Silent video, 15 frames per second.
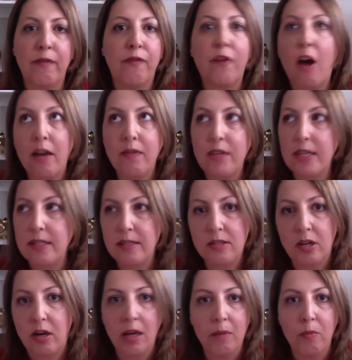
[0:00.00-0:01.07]
five years'
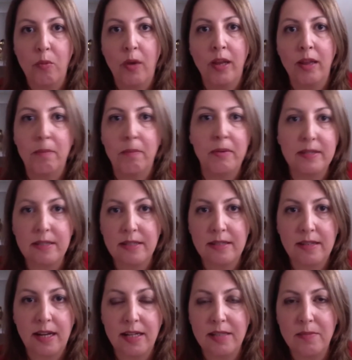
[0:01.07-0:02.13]
time when the business
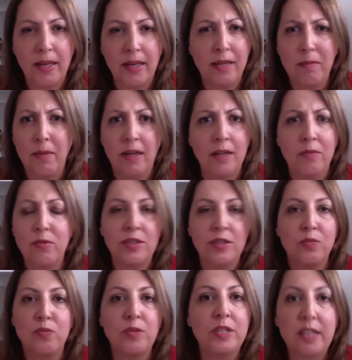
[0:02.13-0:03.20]
starts making money, which is
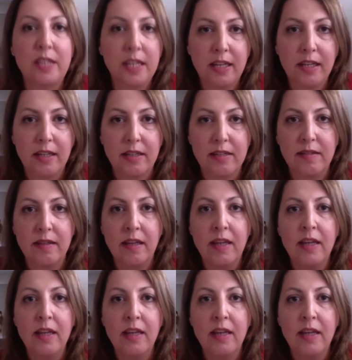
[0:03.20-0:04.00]
ridiculous.